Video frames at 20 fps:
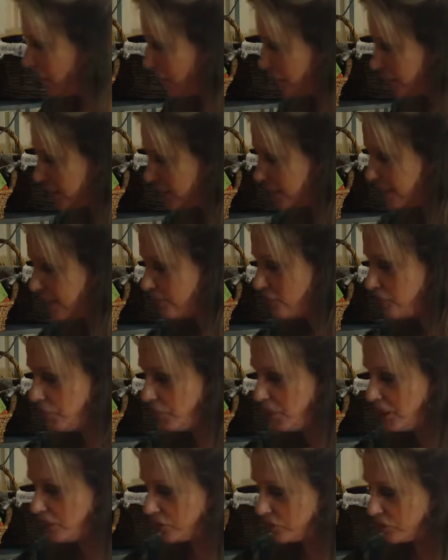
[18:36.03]
Safety
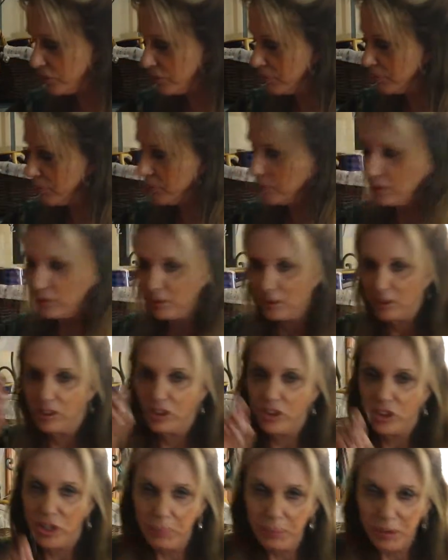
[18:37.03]
pins.
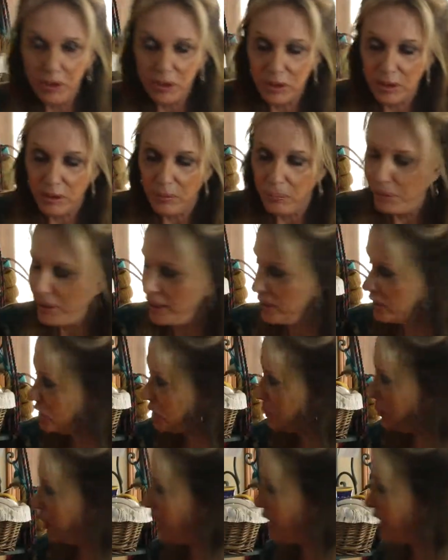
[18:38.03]
Cheapest place to
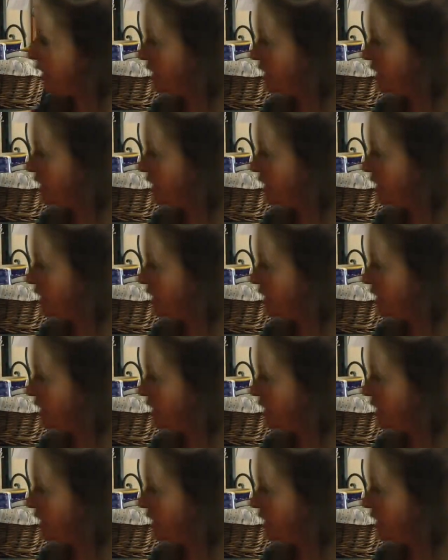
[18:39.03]
buy